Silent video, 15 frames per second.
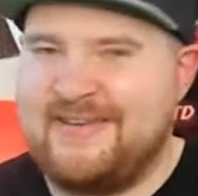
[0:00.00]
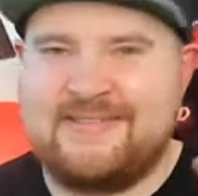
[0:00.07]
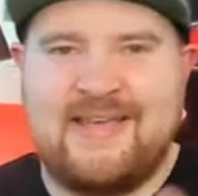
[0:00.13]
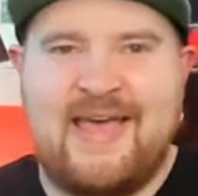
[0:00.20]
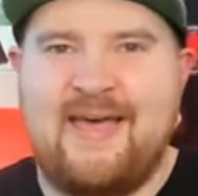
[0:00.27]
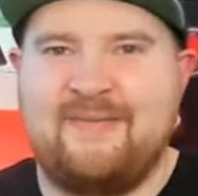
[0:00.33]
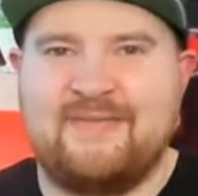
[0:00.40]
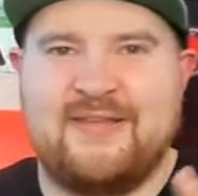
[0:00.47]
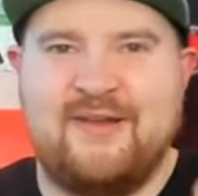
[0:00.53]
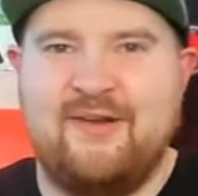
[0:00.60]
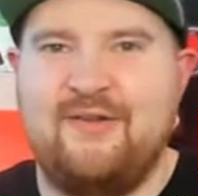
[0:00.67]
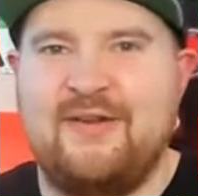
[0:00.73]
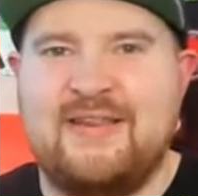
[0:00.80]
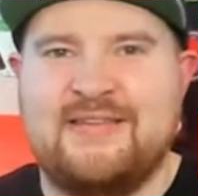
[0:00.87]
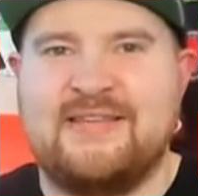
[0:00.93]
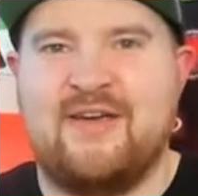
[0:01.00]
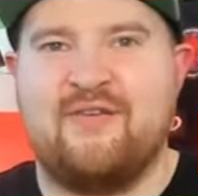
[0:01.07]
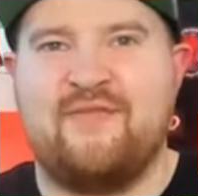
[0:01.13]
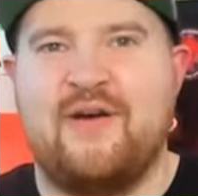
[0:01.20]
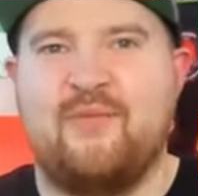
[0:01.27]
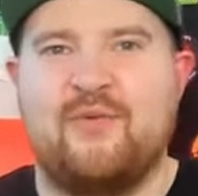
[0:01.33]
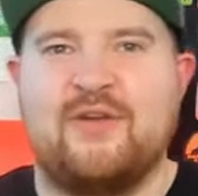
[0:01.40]
it's absolutely
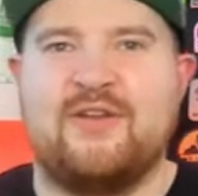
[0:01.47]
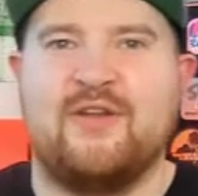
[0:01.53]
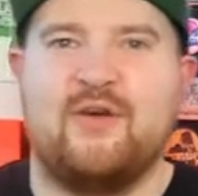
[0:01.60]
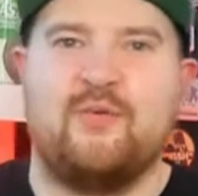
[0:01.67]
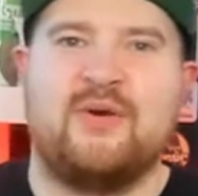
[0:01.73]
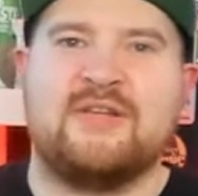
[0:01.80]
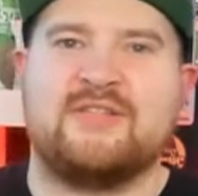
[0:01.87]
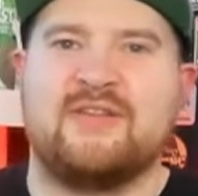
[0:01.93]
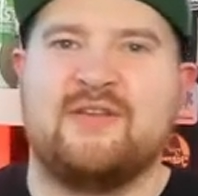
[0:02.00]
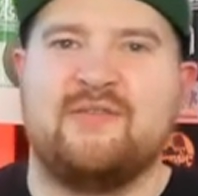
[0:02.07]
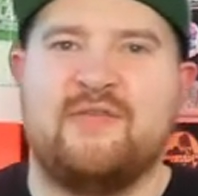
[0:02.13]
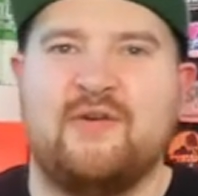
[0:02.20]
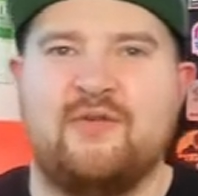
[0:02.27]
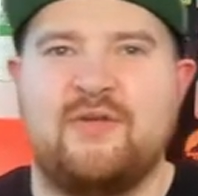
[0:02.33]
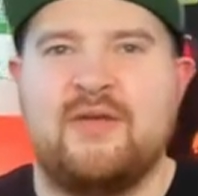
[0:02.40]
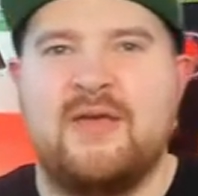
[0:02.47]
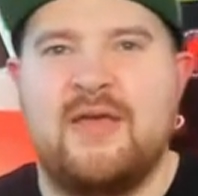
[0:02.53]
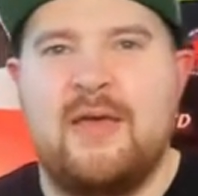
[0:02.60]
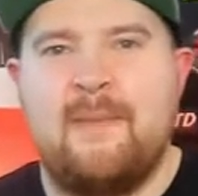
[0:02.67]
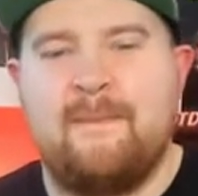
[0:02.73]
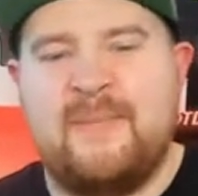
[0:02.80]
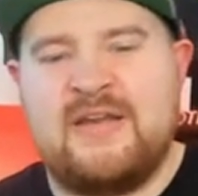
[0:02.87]
terrifying when you know one's on the field,
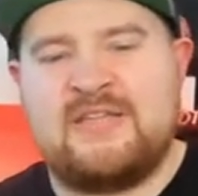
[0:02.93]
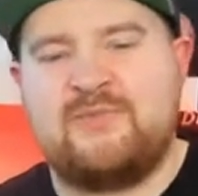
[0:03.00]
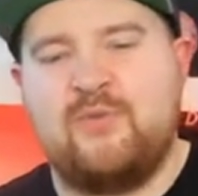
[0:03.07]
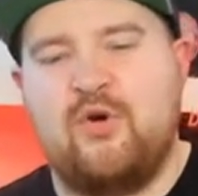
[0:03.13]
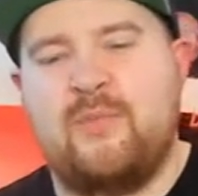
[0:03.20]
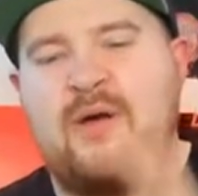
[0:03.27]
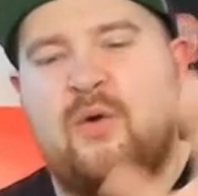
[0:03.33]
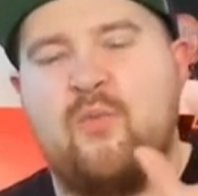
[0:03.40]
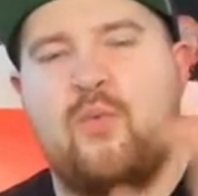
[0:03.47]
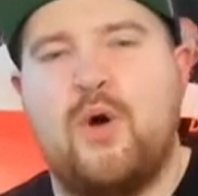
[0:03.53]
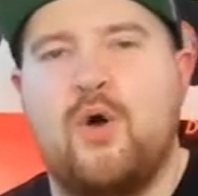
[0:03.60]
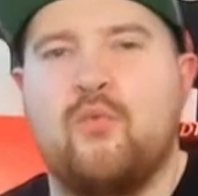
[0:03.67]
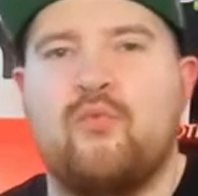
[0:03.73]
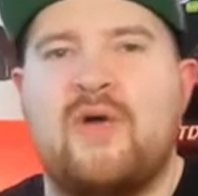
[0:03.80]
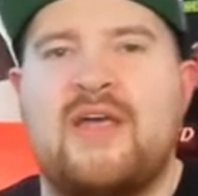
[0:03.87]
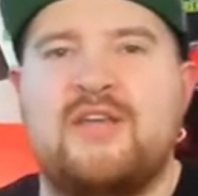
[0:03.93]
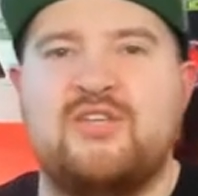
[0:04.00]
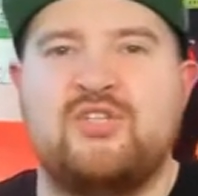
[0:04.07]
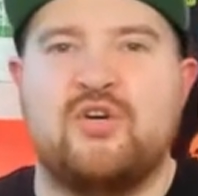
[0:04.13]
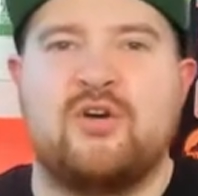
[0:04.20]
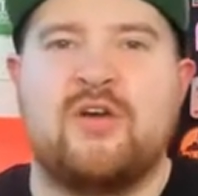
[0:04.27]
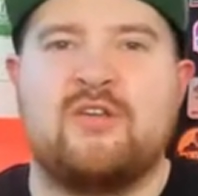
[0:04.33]
but it's more about what
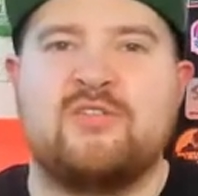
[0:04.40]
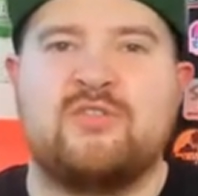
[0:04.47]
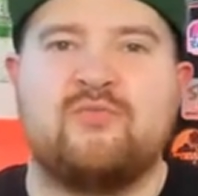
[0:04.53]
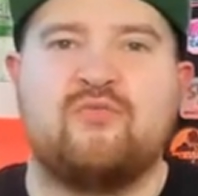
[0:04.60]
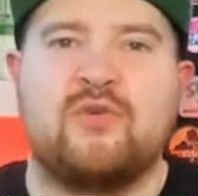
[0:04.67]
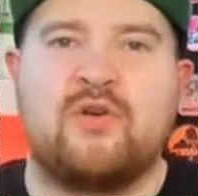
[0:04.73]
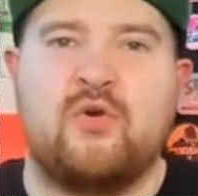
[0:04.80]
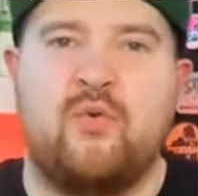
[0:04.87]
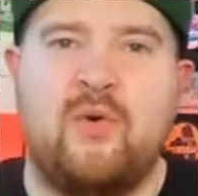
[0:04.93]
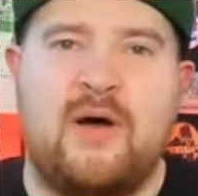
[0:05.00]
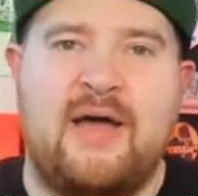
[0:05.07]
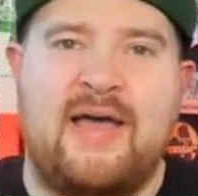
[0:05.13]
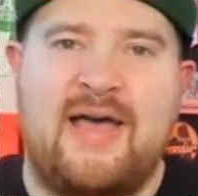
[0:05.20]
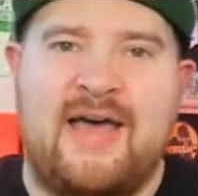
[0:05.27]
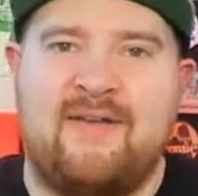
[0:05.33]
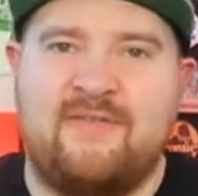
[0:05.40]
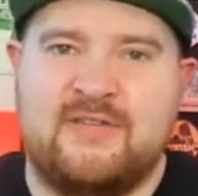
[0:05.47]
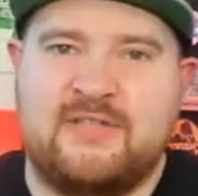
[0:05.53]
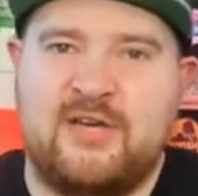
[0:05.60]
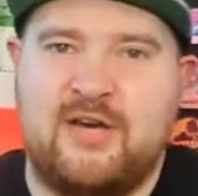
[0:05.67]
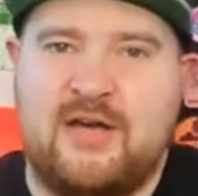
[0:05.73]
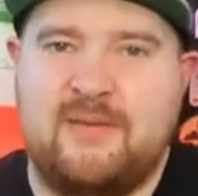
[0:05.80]
range you're going to require at the
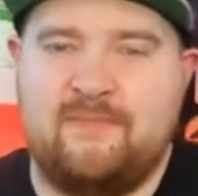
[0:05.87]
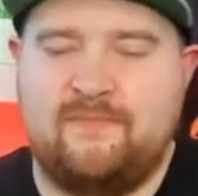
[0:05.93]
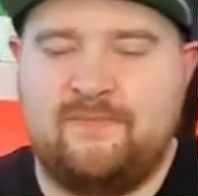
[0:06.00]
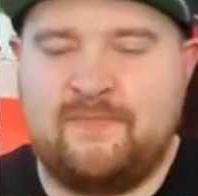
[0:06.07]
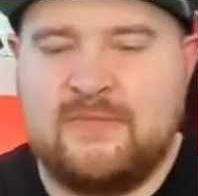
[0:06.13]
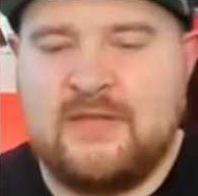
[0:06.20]
time.